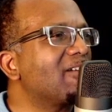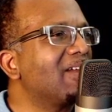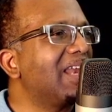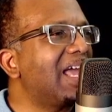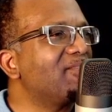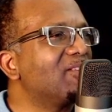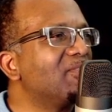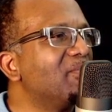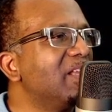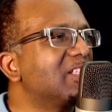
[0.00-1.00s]
which are alive and
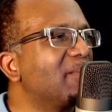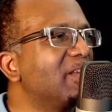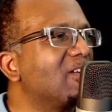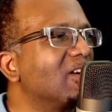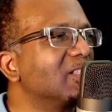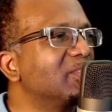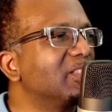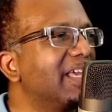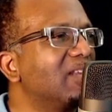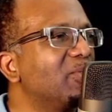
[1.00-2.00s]
remain shall be caught up
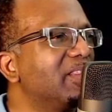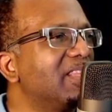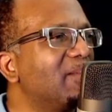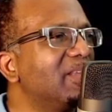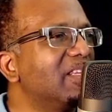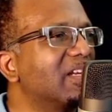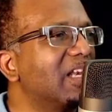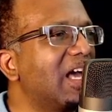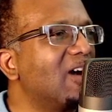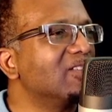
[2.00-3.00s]
together with them in the
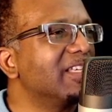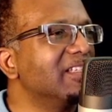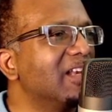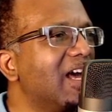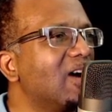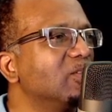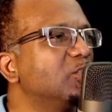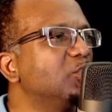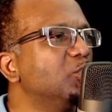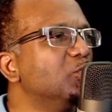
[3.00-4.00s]
clouds, in
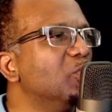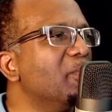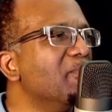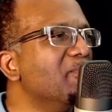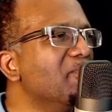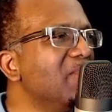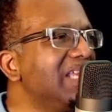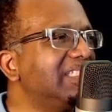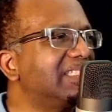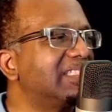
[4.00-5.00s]
clouds, to
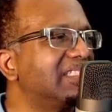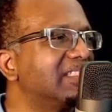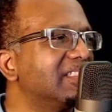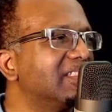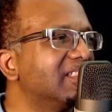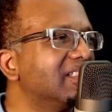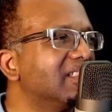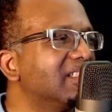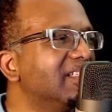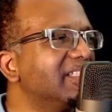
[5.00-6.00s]
meet.
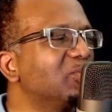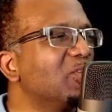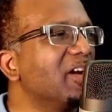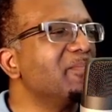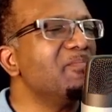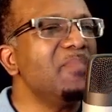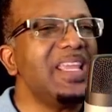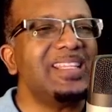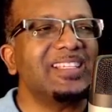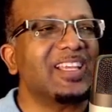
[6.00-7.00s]
This word
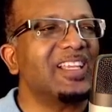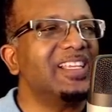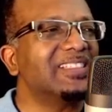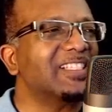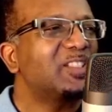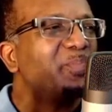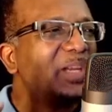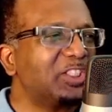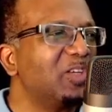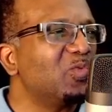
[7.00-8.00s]
meet is a, is a
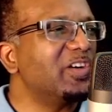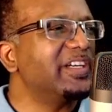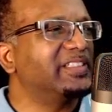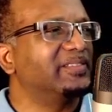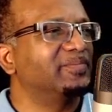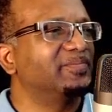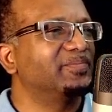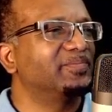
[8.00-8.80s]
special word.